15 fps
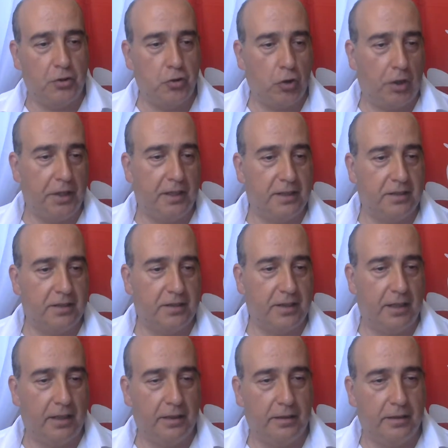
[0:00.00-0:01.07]
join us
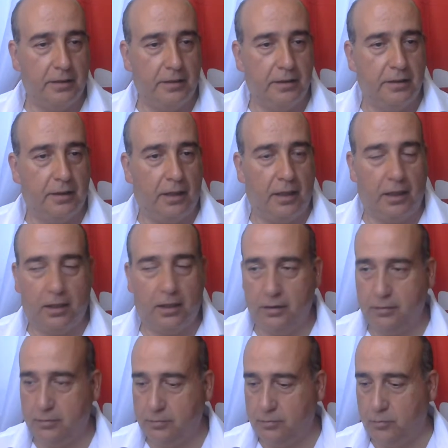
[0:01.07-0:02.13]

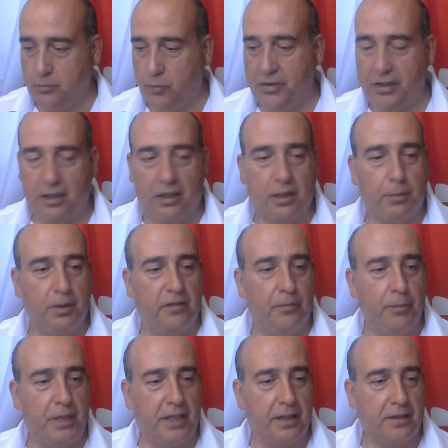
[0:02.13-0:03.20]
within a couple of
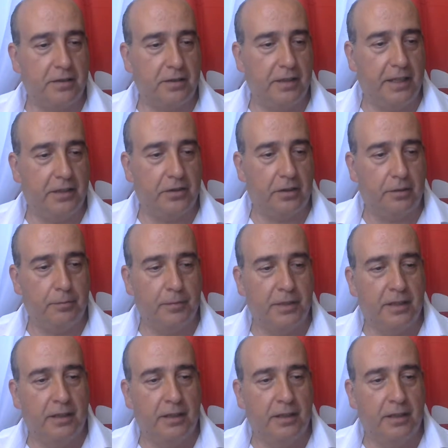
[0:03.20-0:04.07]
minutes later.